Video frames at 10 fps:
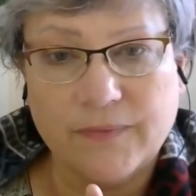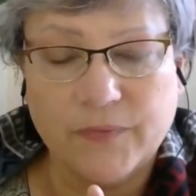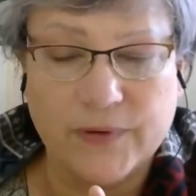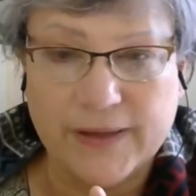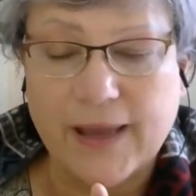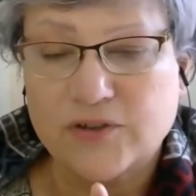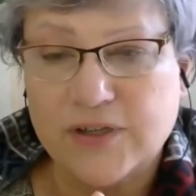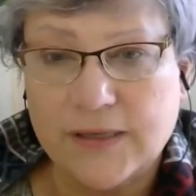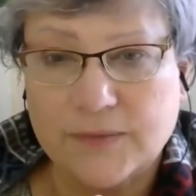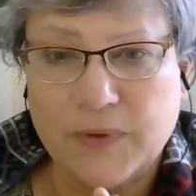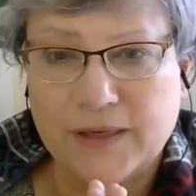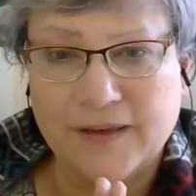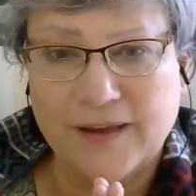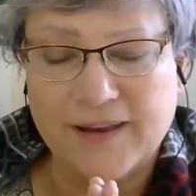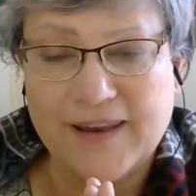Well, actually, there's been
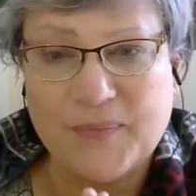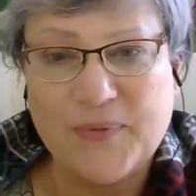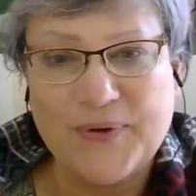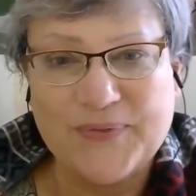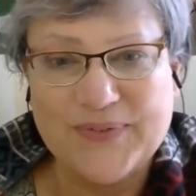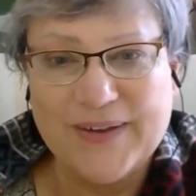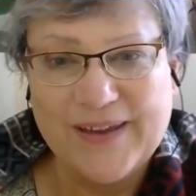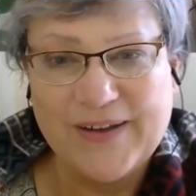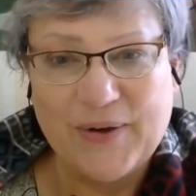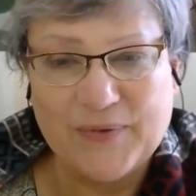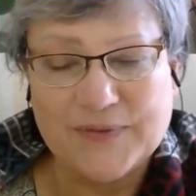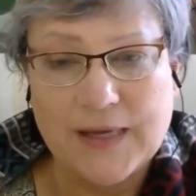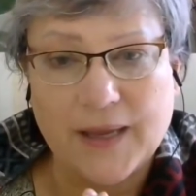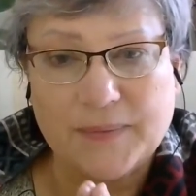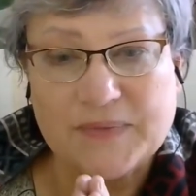a number of
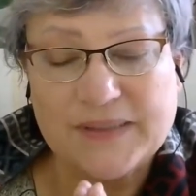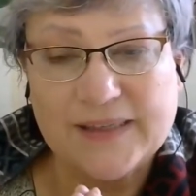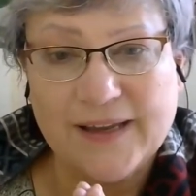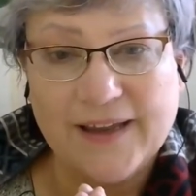times.